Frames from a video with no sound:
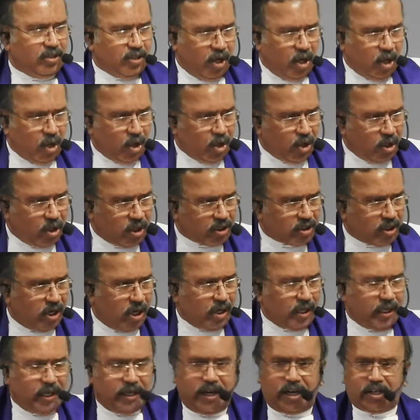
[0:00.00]
the whole
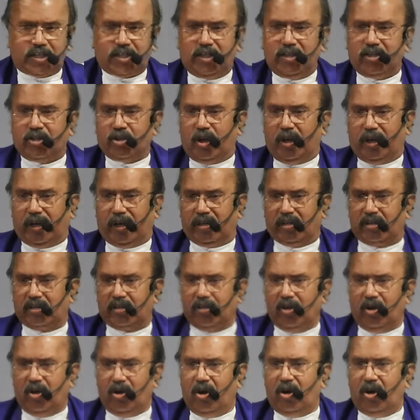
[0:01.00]
congregation joins.